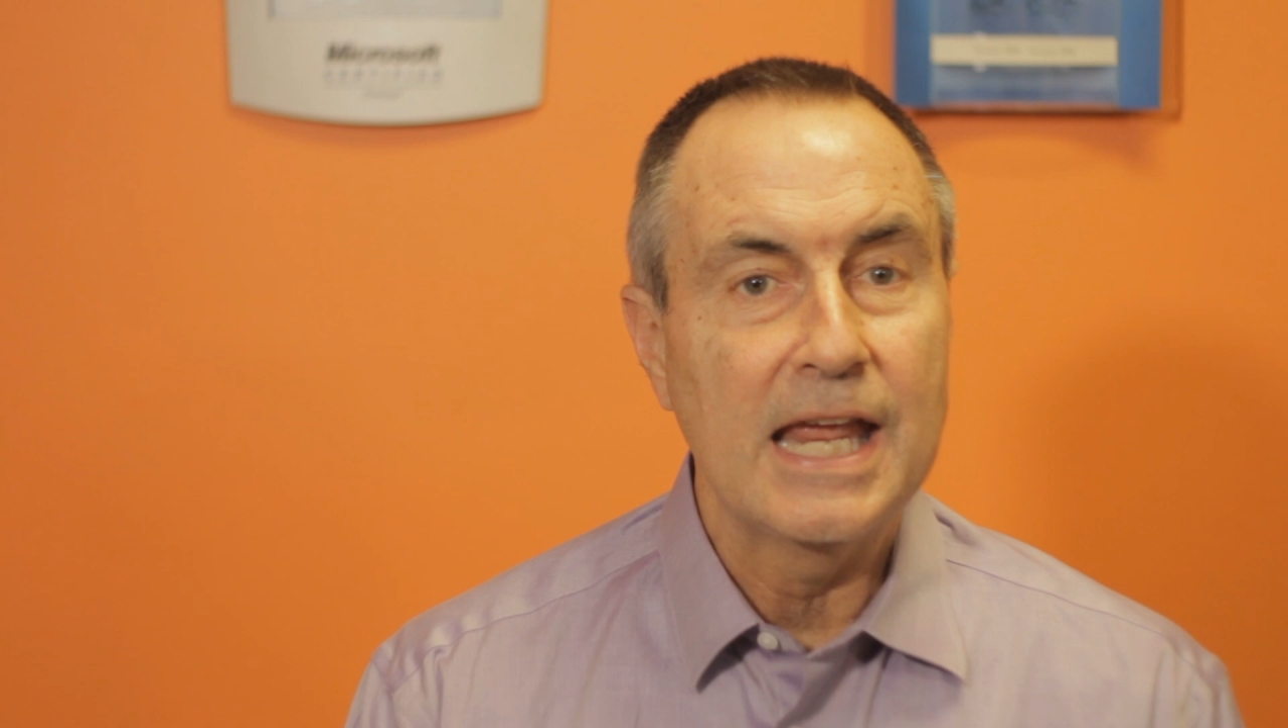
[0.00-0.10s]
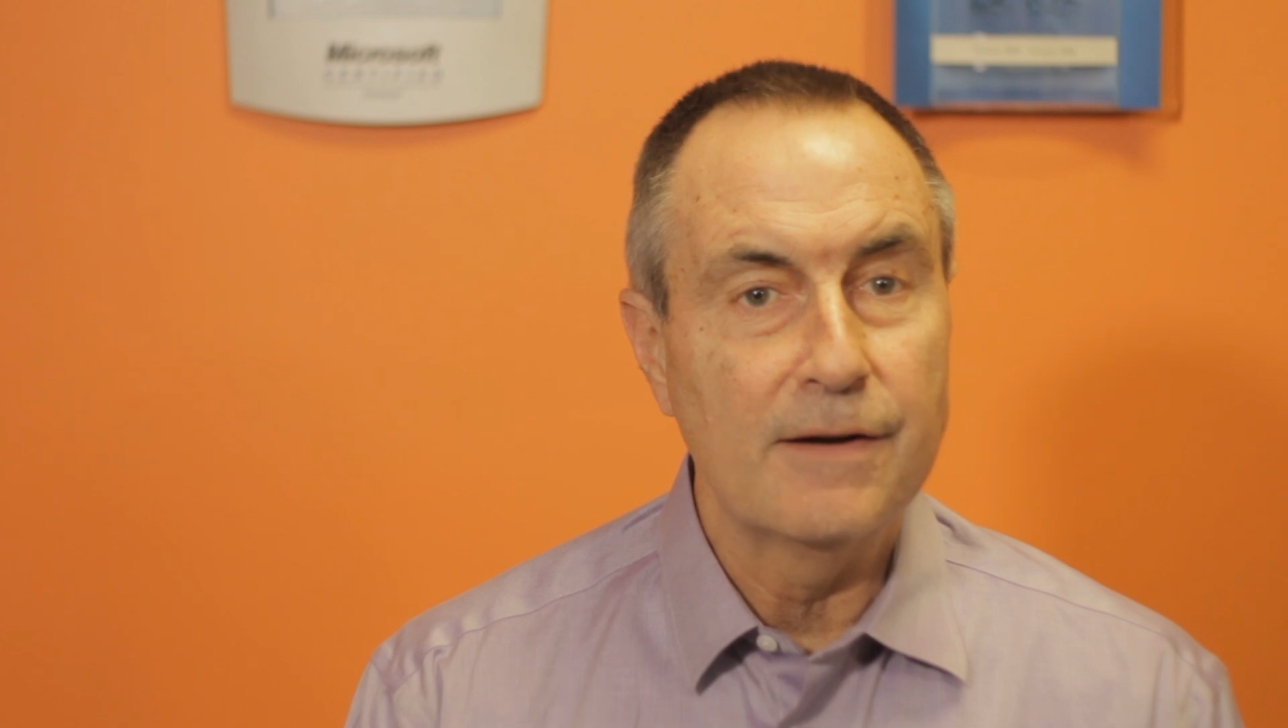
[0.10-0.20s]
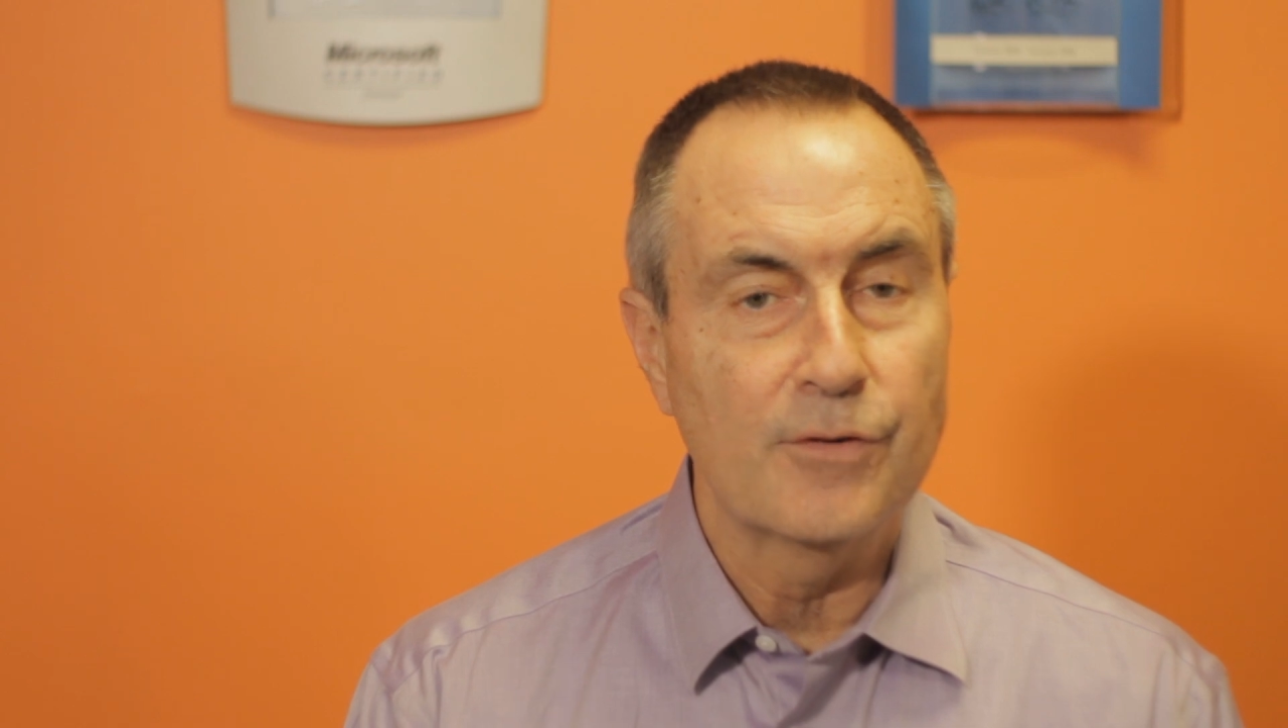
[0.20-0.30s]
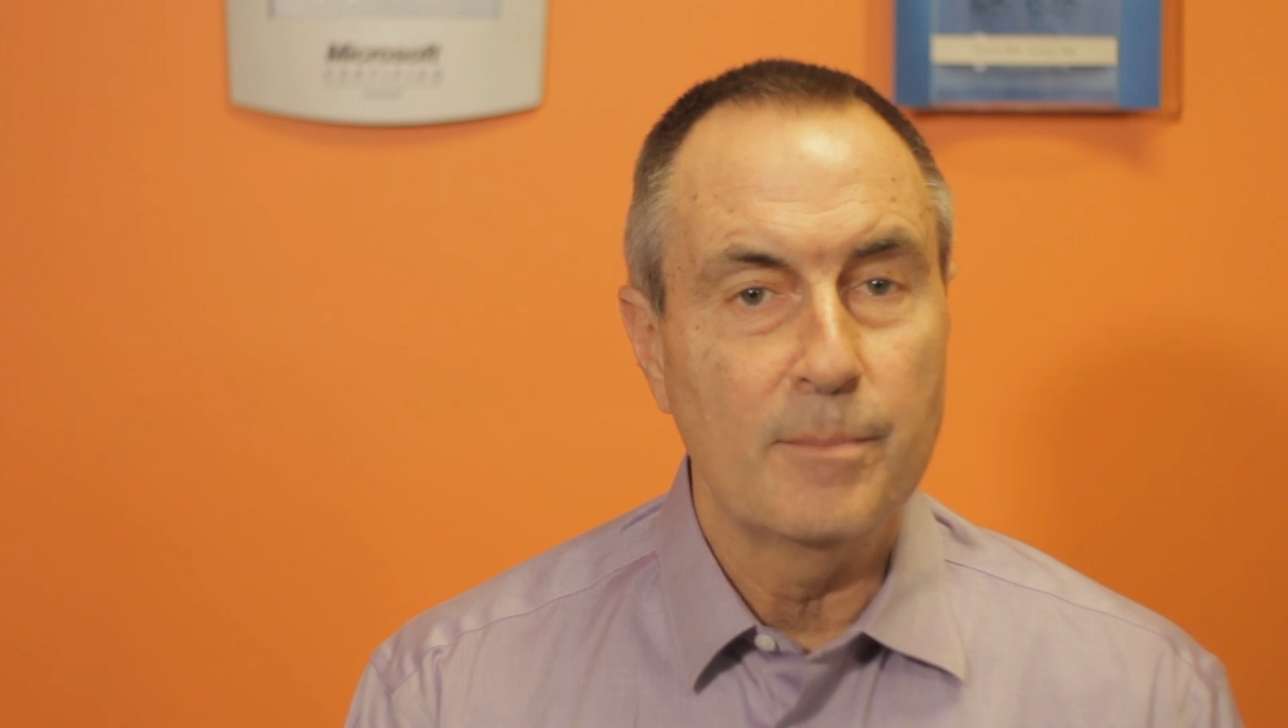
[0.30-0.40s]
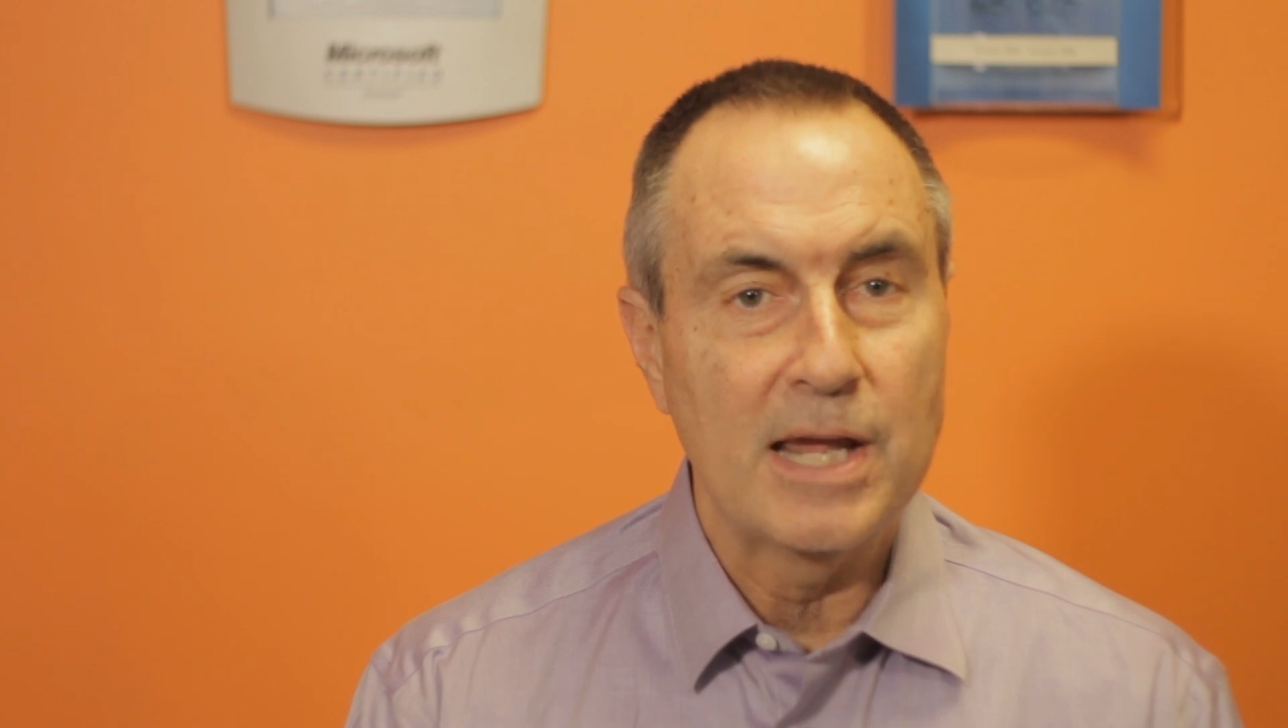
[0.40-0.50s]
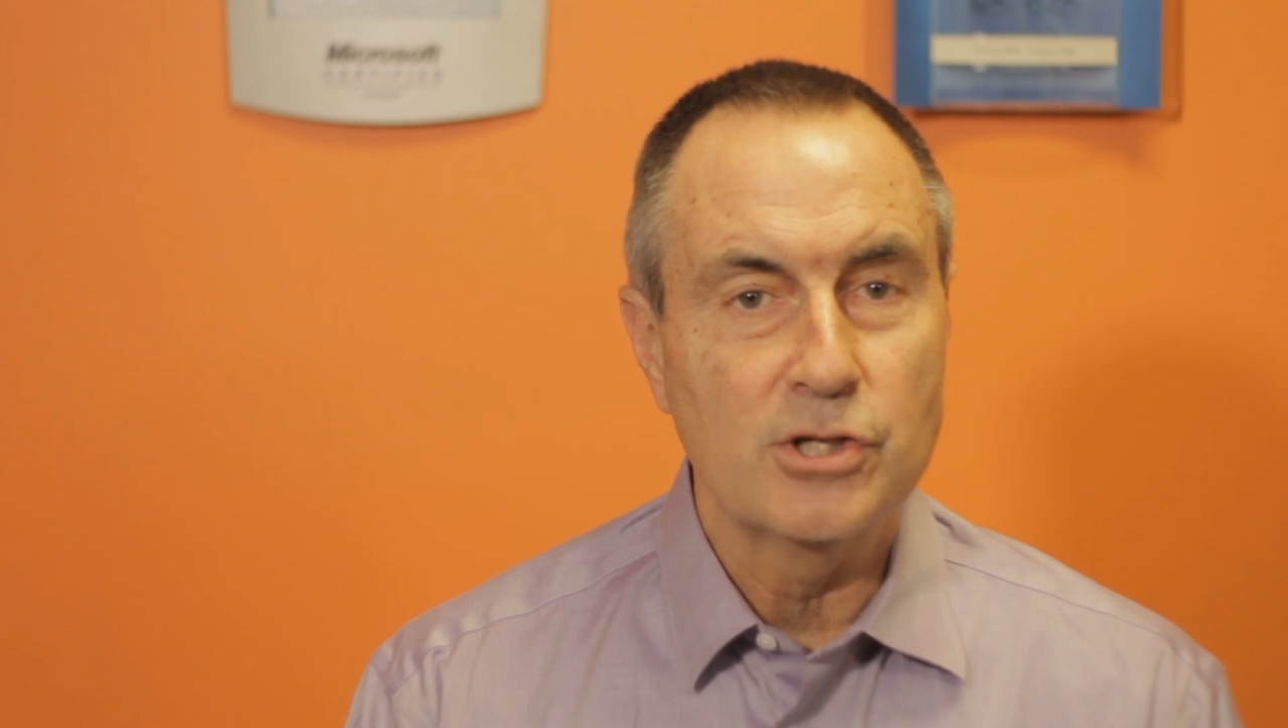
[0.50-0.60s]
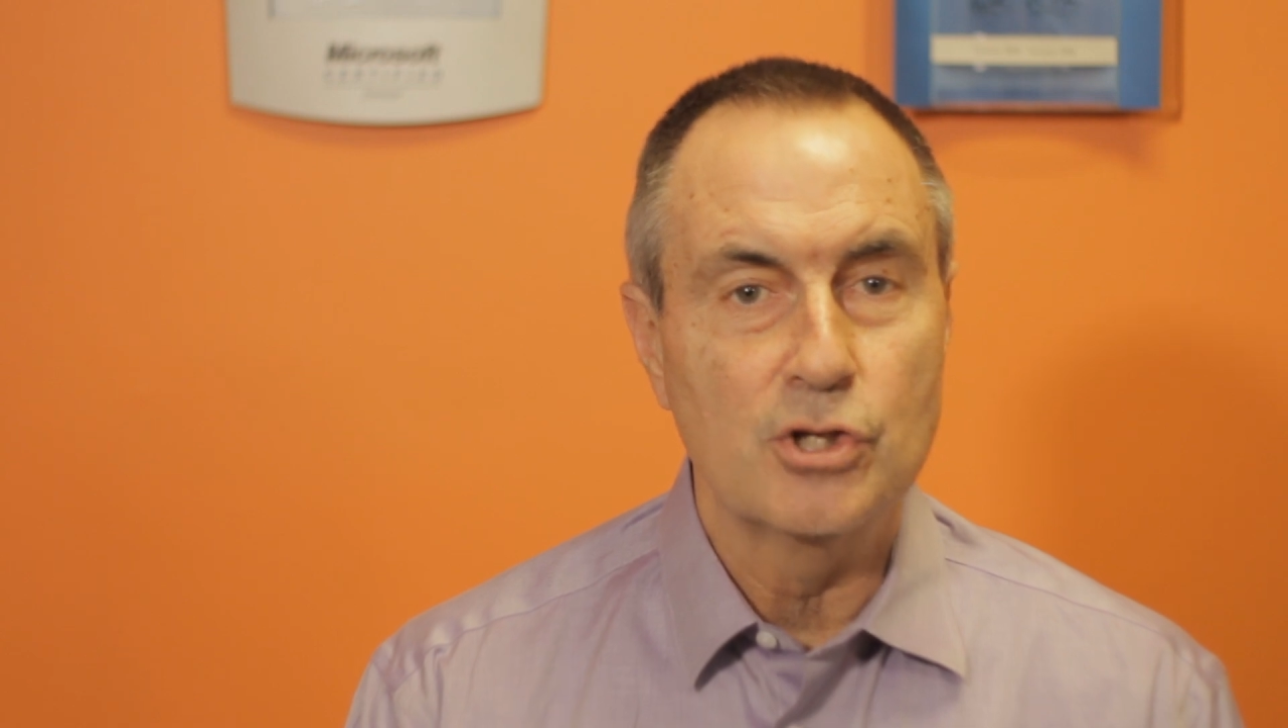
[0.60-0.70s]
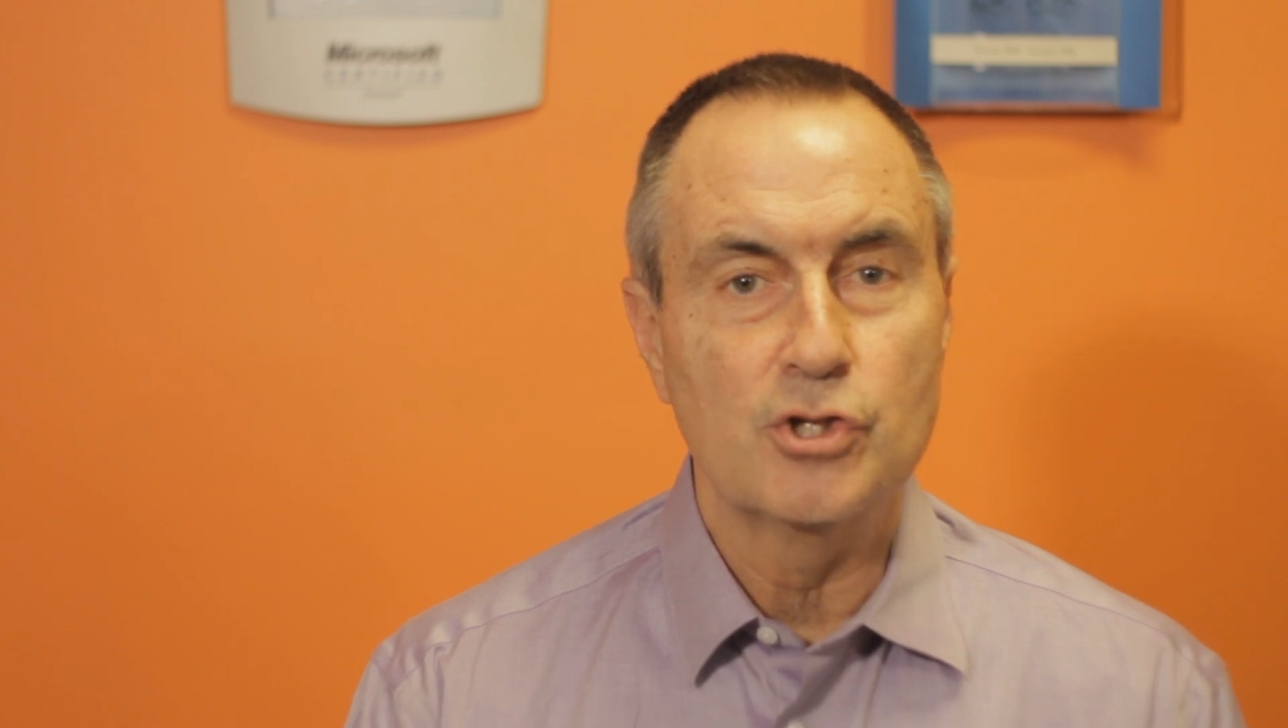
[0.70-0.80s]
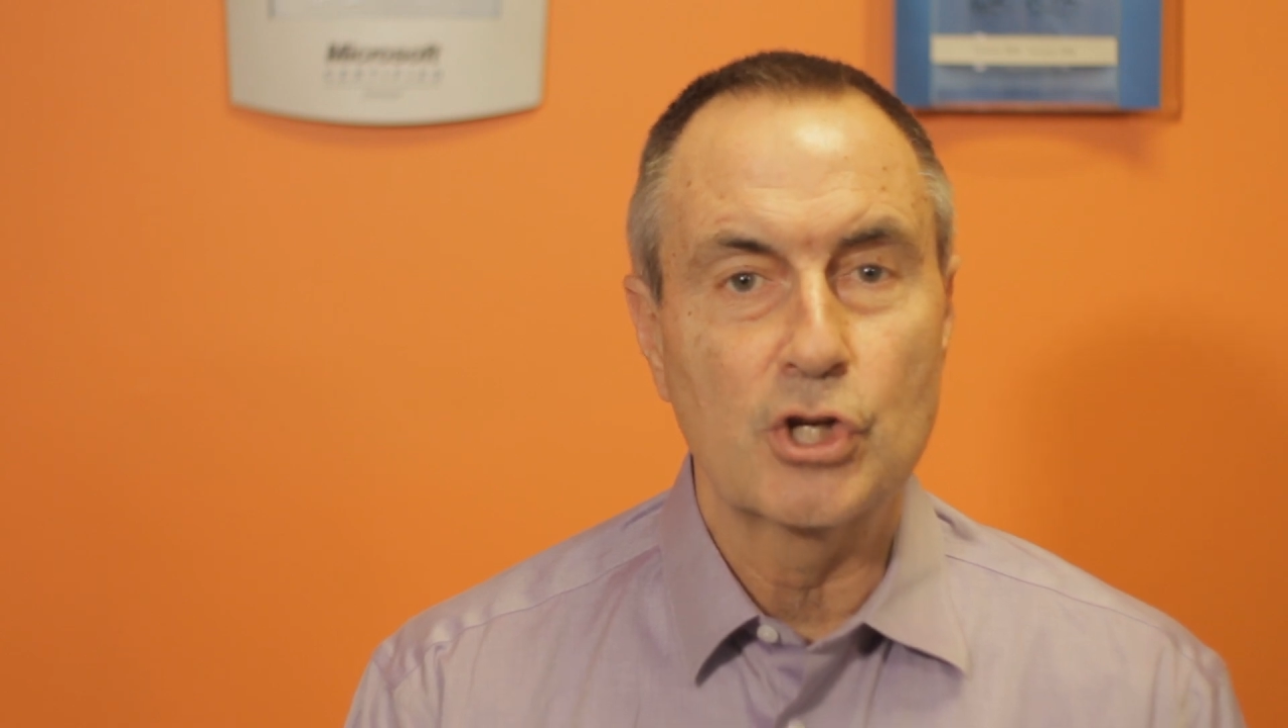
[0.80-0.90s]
information